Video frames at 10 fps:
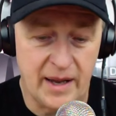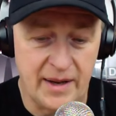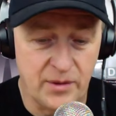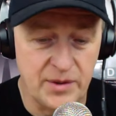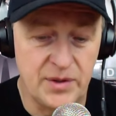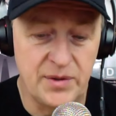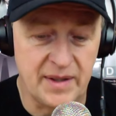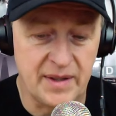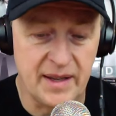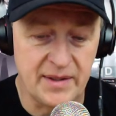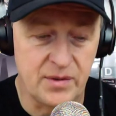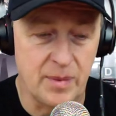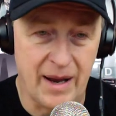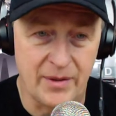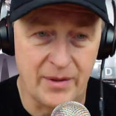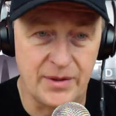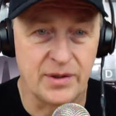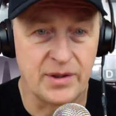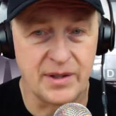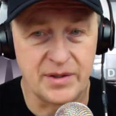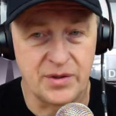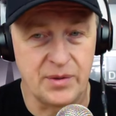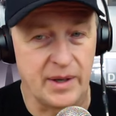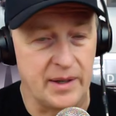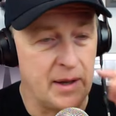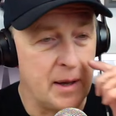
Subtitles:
I know you said that too about how you're going to shoot, and